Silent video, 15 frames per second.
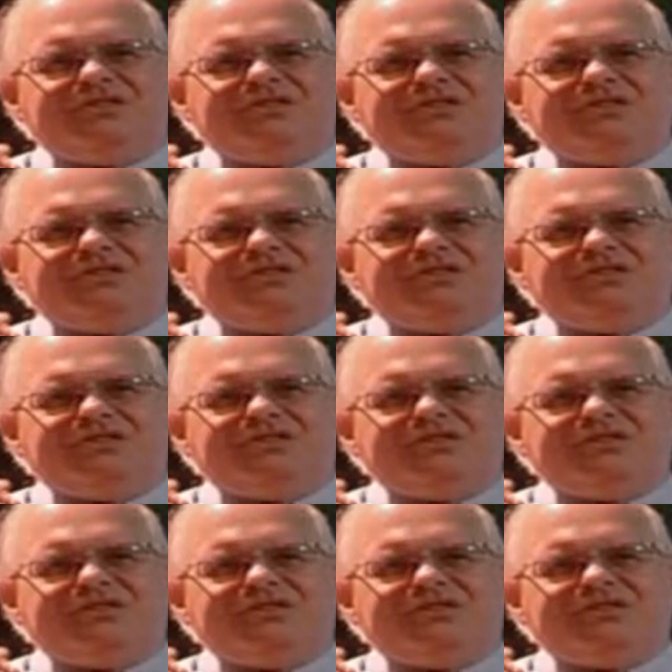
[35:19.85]
Tarpley, we're going to
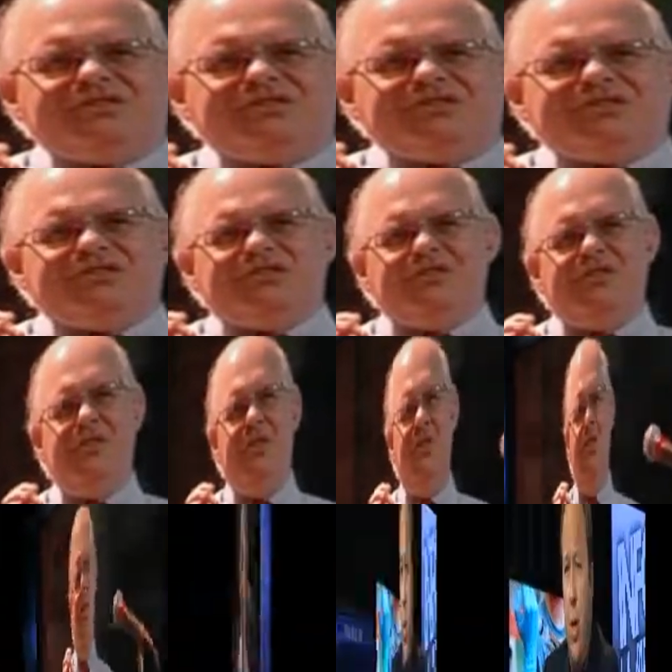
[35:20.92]
come back and take a final
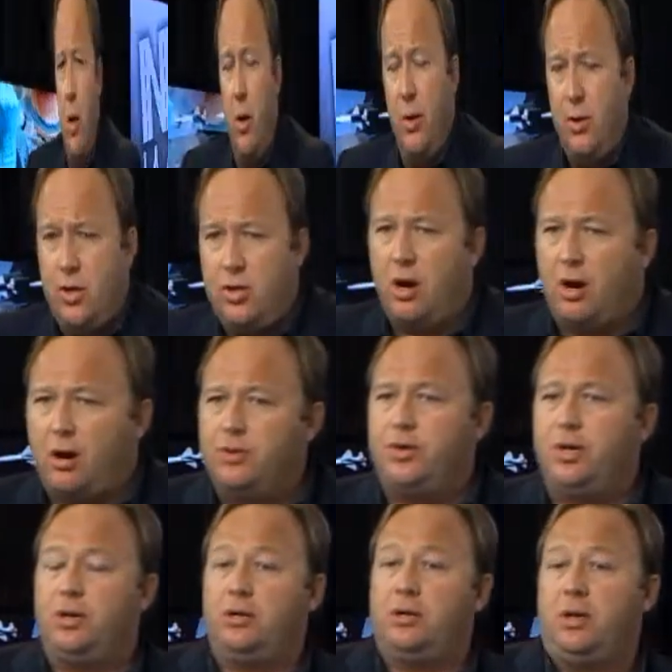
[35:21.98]
call. Cancer
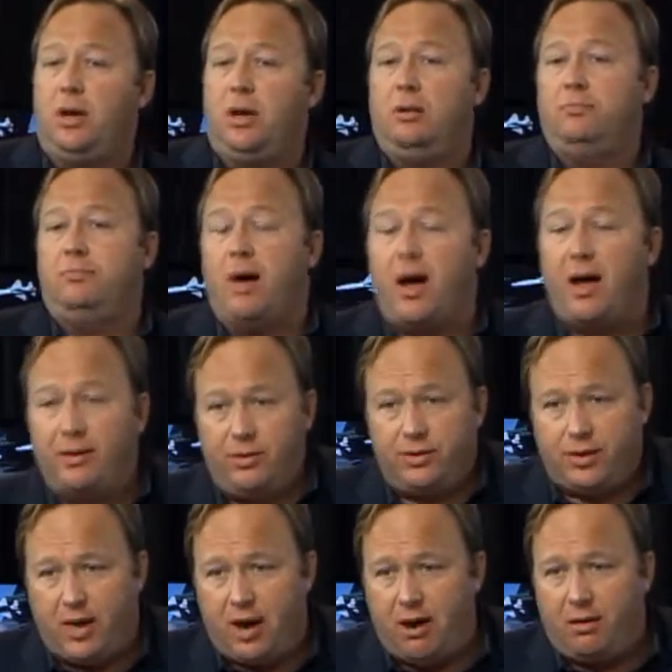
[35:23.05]
surges in body
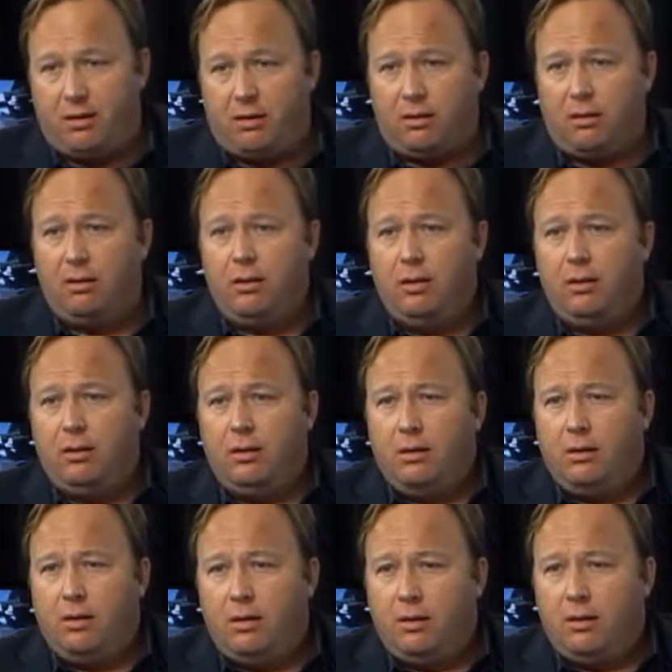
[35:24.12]
scanner
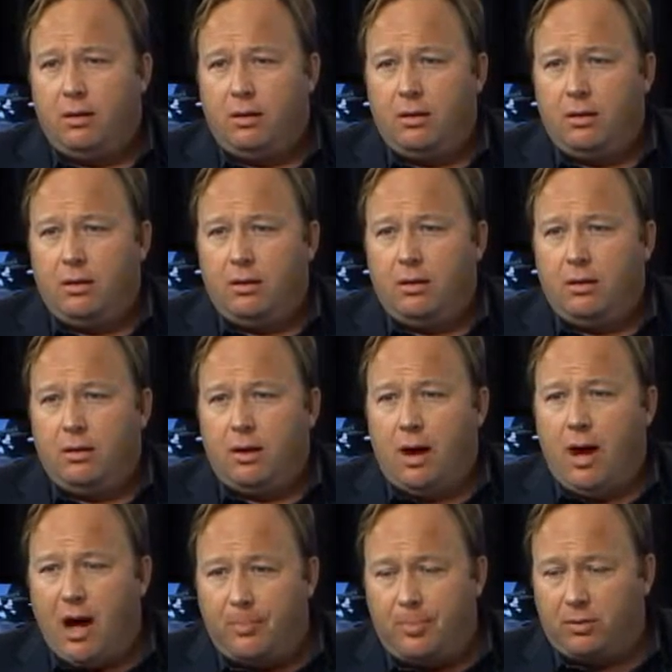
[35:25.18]

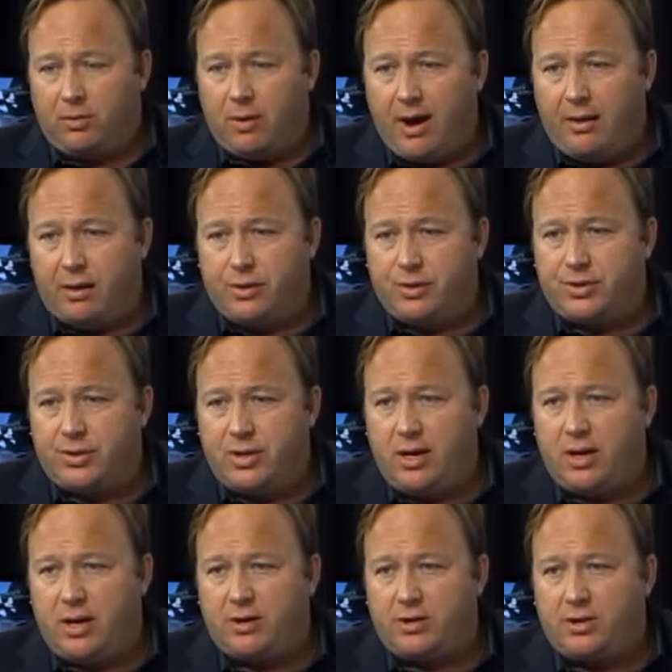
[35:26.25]
operators,
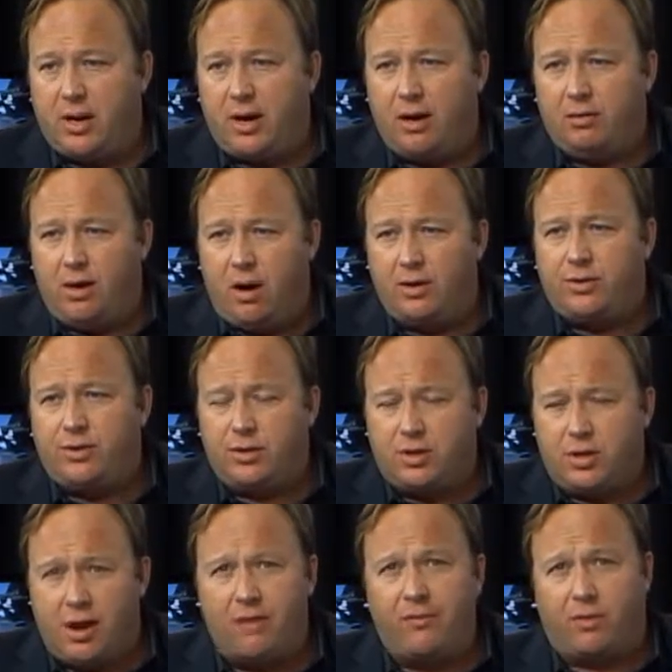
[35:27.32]
TSA launches
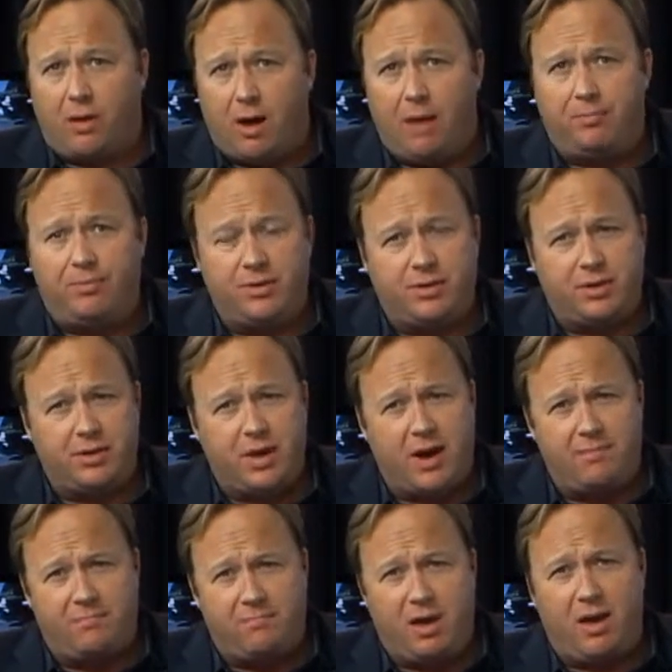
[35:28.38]
cover-up. This is a
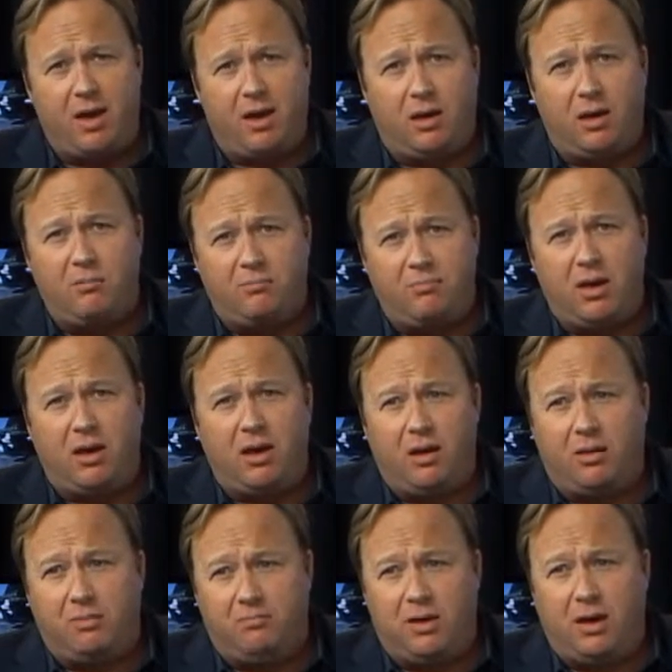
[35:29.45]
big,
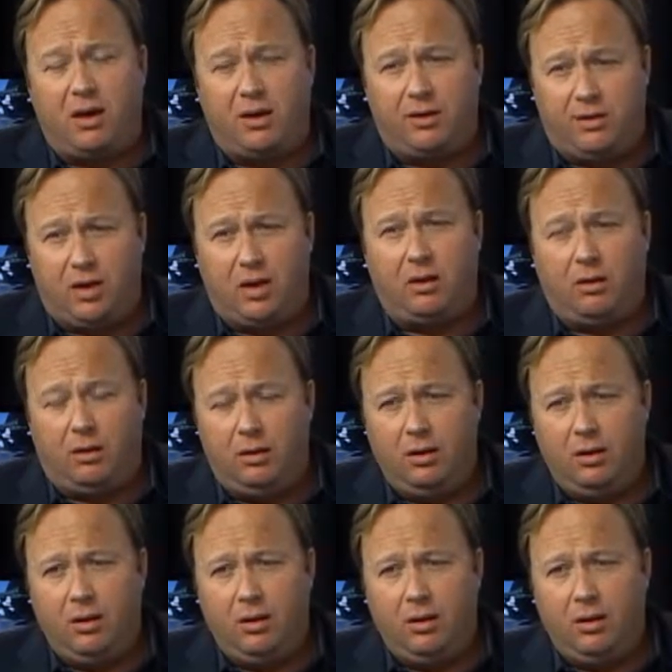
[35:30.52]
big, big deal.